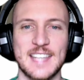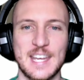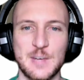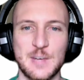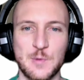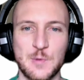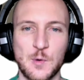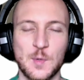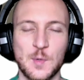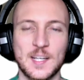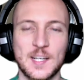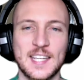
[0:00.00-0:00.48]

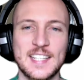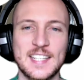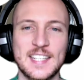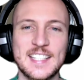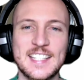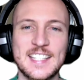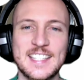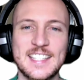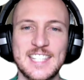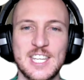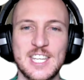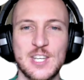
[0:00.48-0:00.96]
Well, we're going to
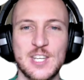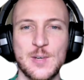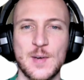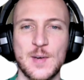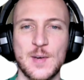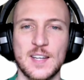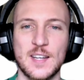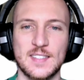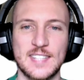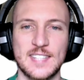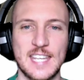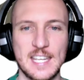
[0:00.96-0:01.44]
continue
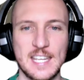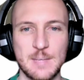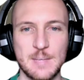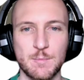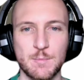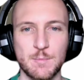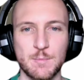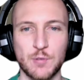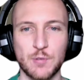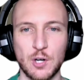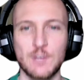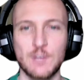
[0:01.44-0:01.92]
our team
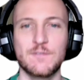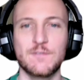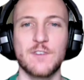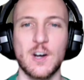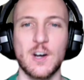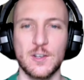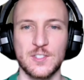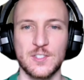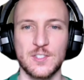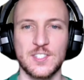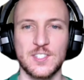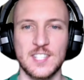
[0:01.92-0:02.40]

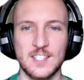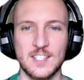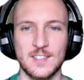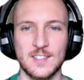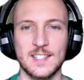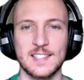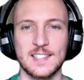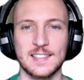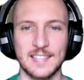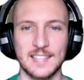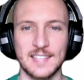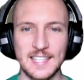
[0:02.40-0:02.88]
profile
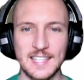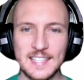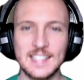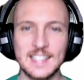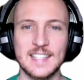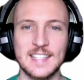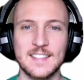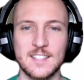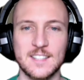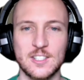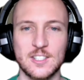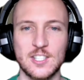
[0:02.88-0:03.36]
series leading
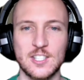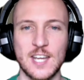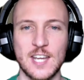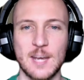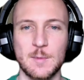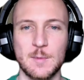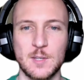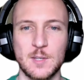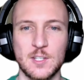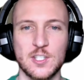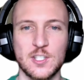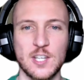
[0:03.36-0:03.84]
into
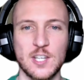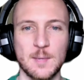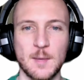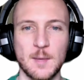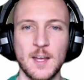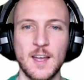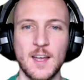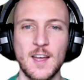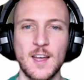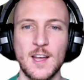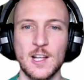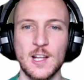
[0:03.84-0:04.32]
championship,
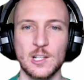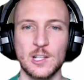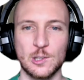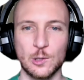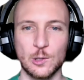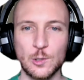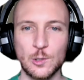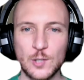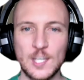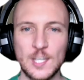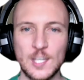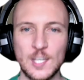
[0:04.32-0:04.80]

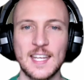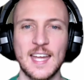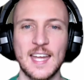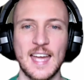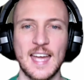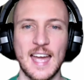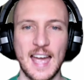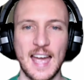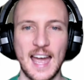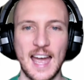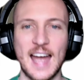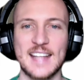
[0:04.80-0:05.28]
looking
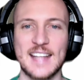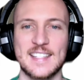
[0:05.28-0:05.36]
at